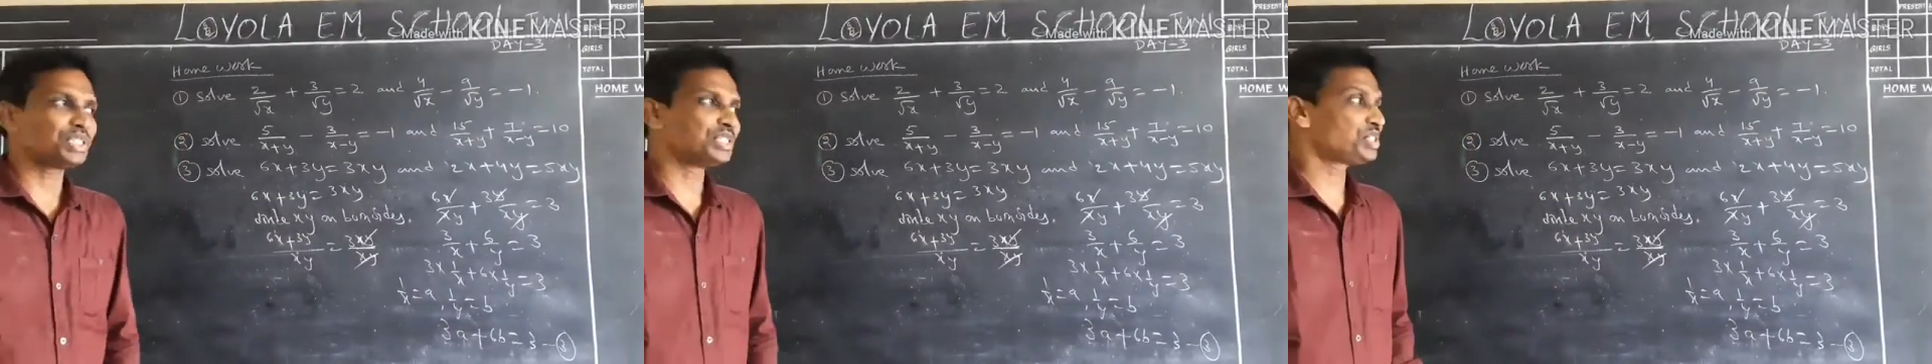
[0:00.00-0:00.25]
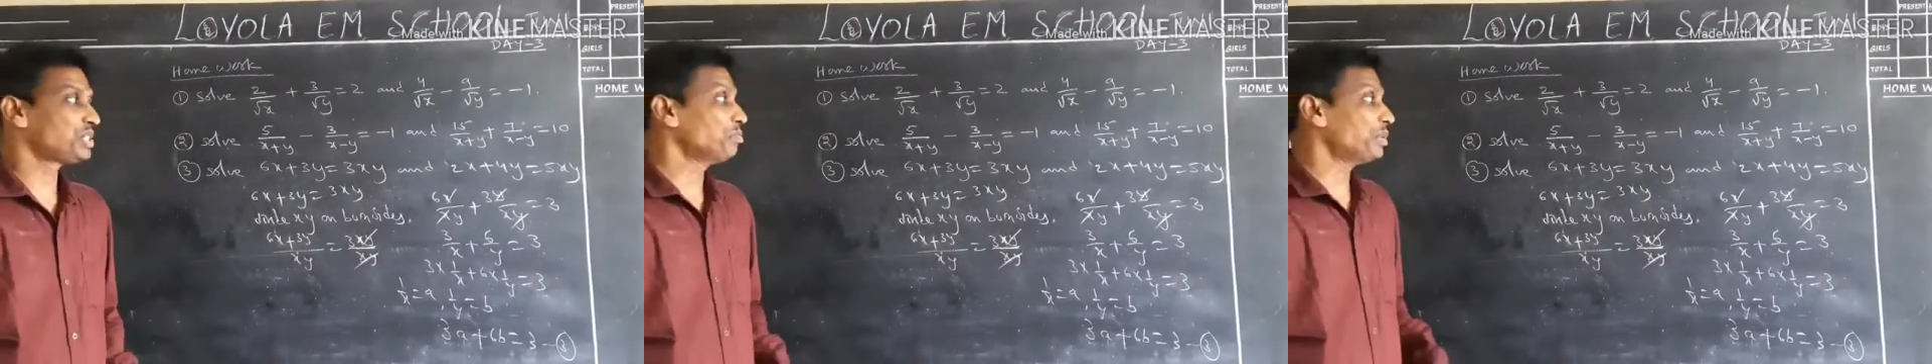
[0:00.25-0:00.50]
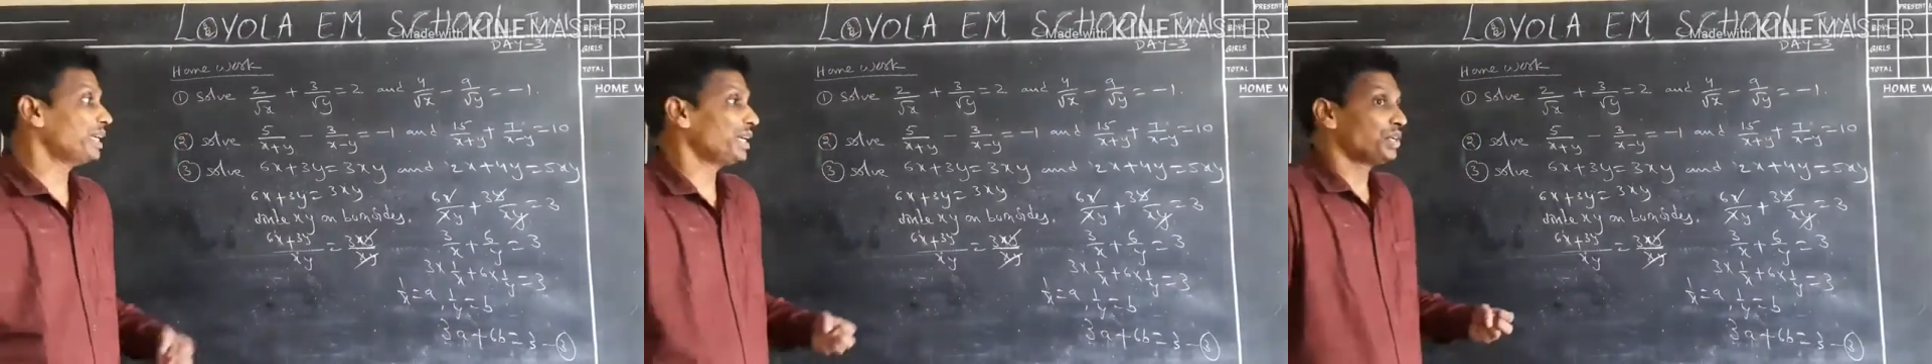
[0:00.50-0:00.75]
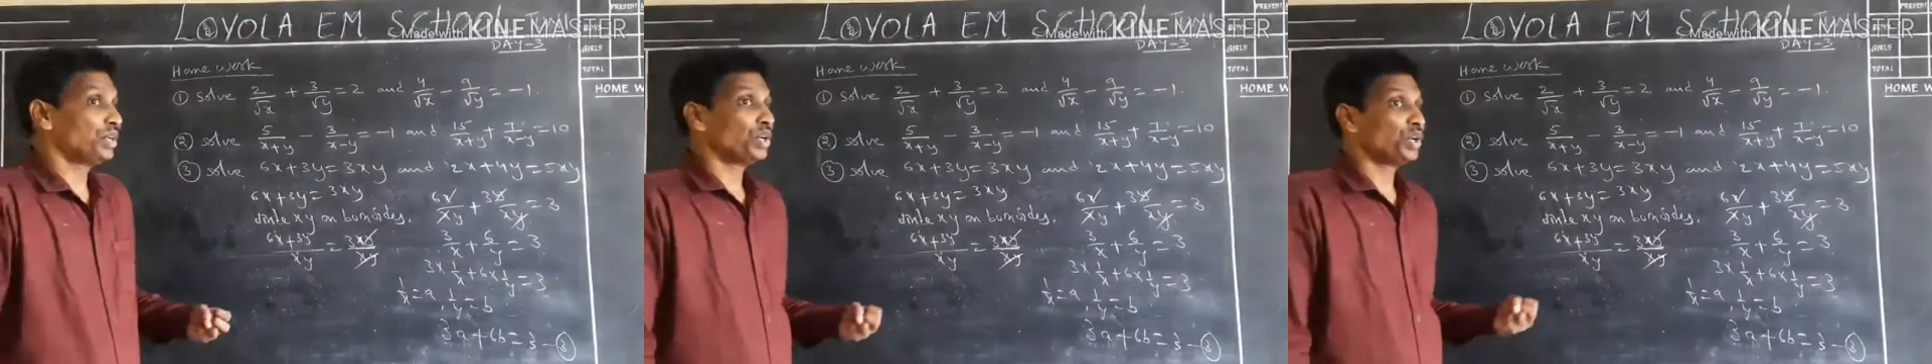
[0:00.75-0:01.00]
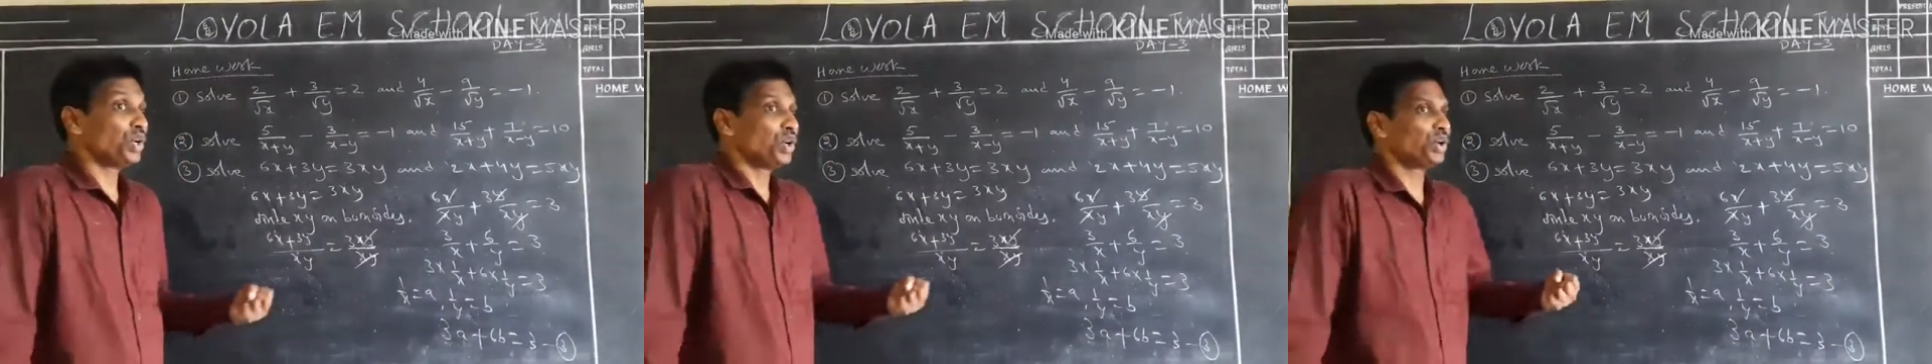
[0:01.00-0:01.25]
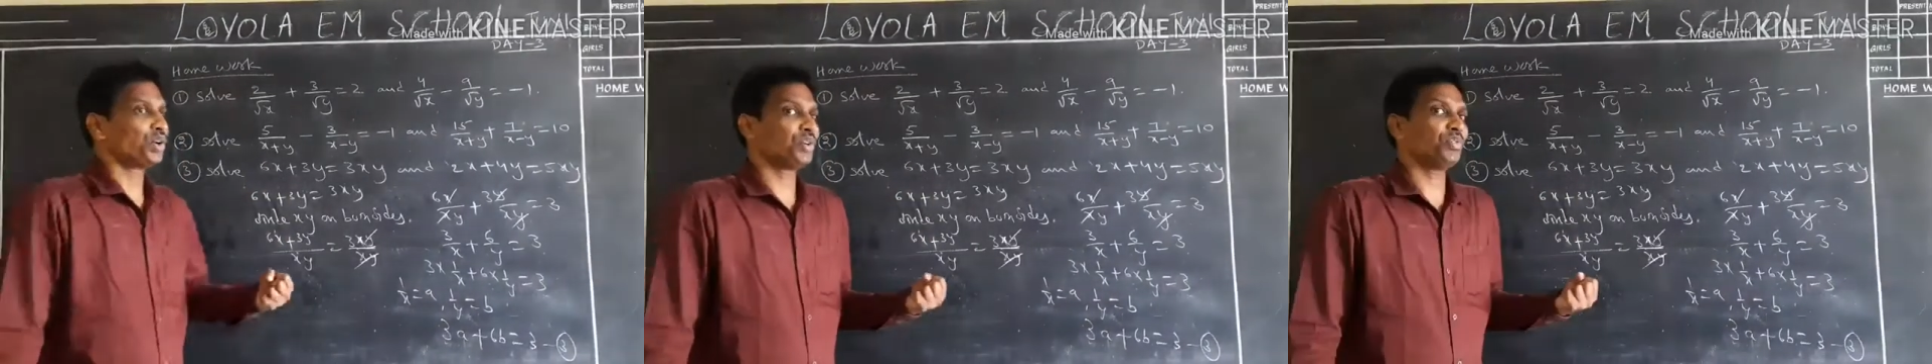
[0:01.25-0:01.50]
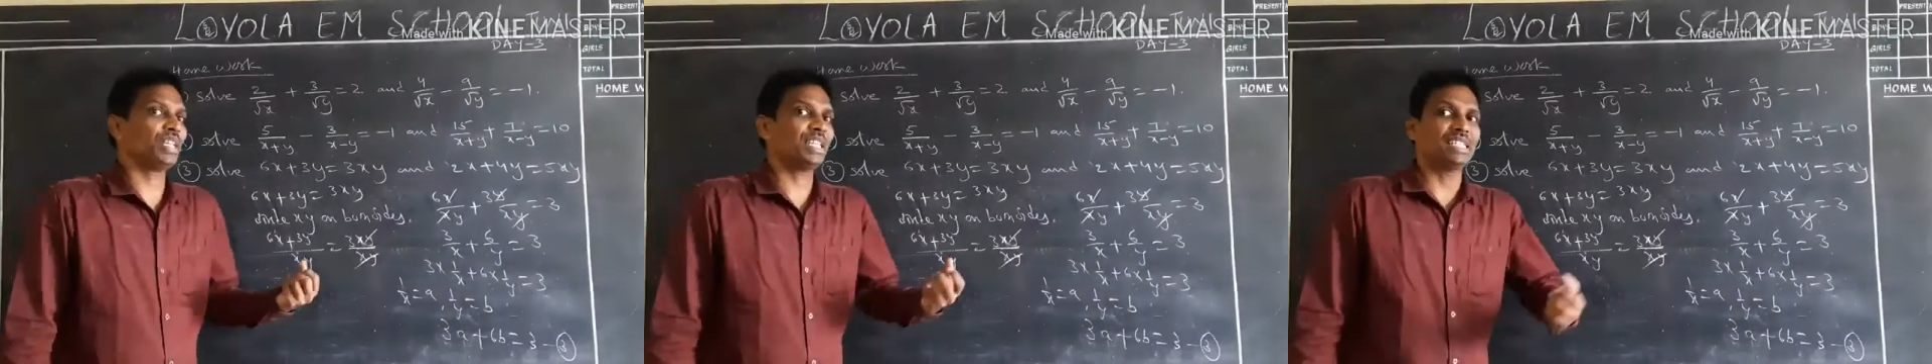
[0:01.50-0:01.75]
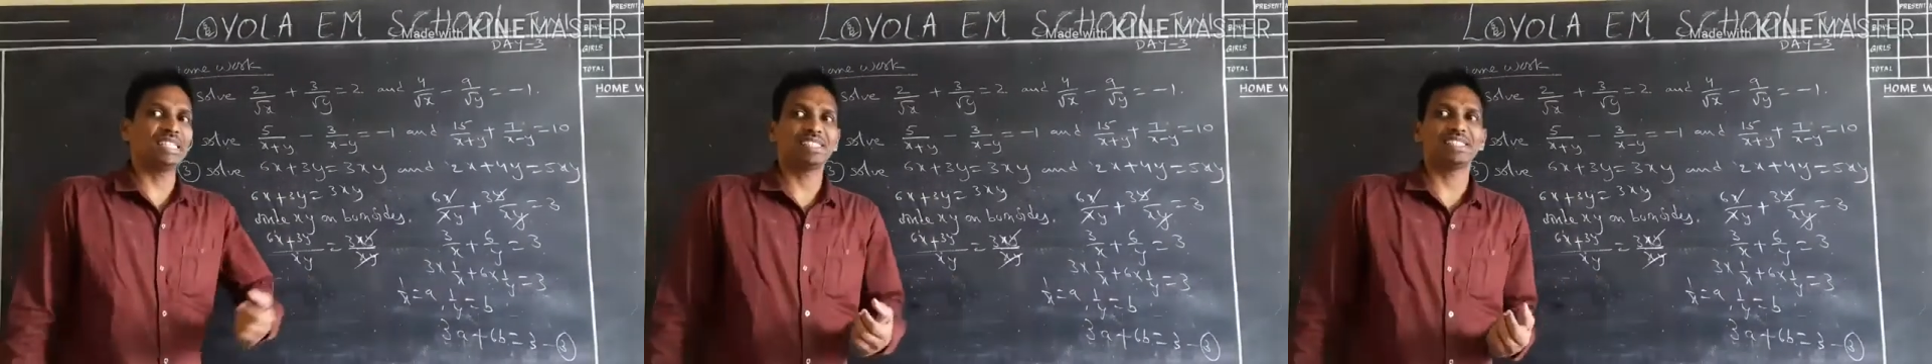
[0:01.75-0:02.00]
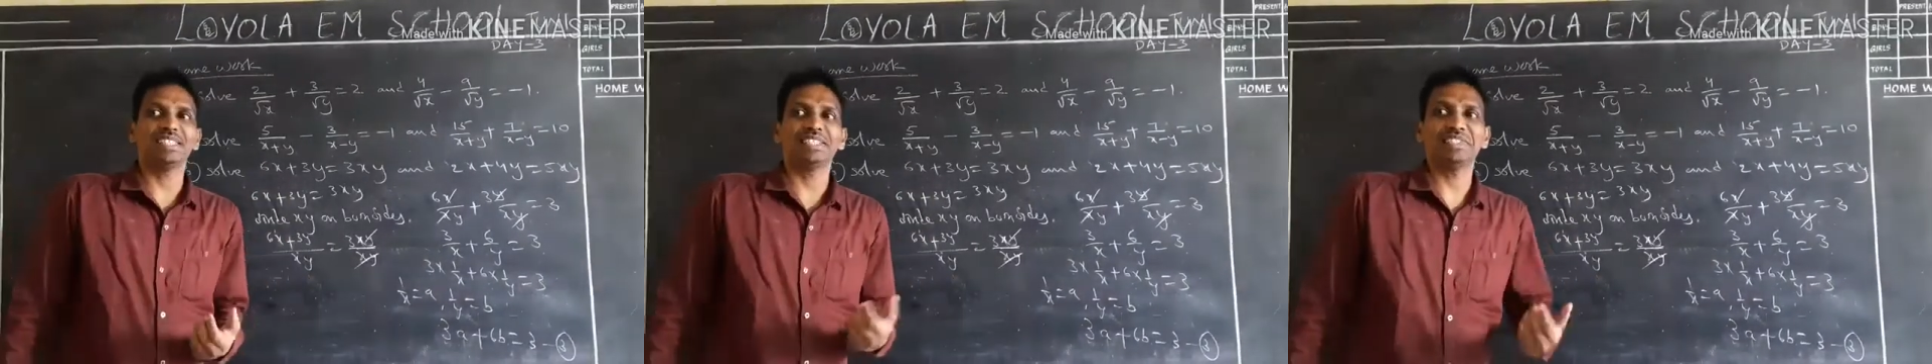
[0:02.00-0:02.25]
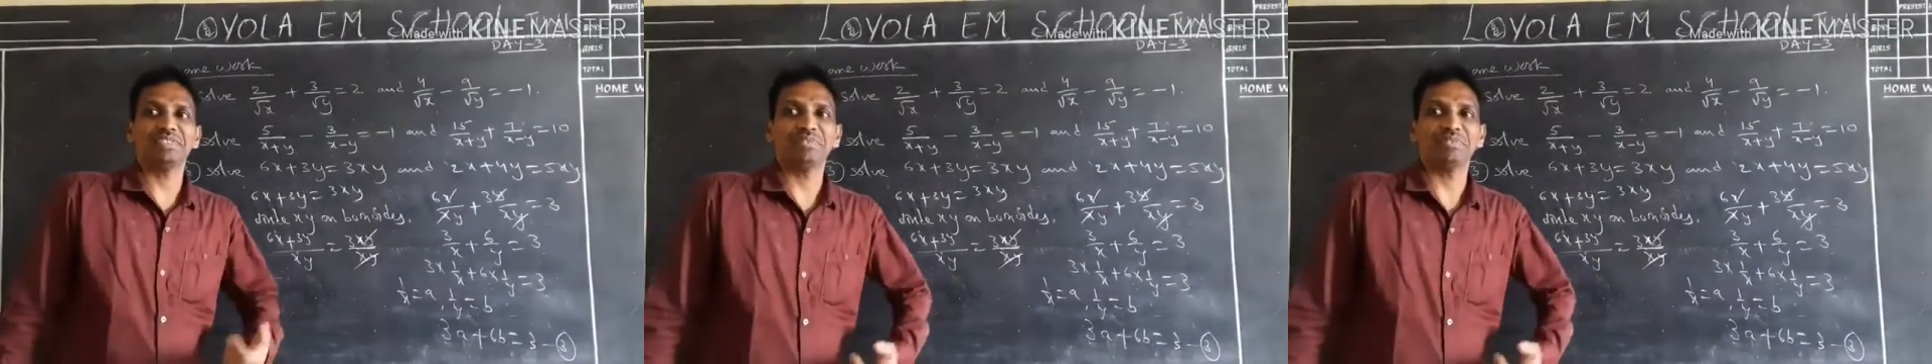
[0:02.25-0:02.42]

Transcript: simply, whether it is